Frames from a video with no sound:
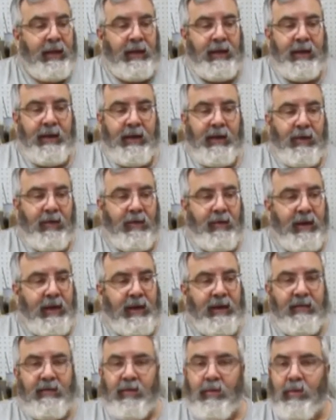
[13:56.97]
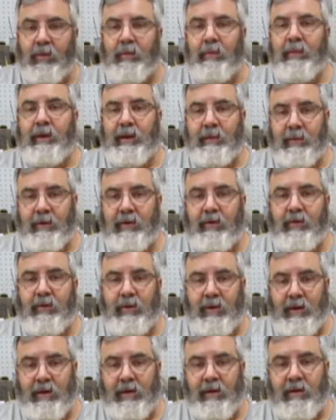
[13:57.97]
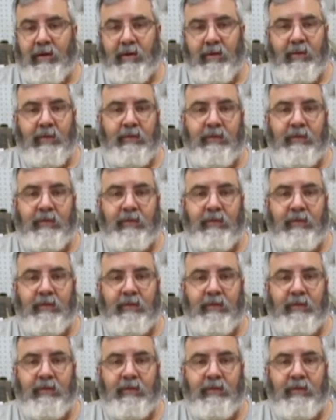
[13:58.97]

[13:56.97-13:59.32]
you know, like I said, we'll be able to do all our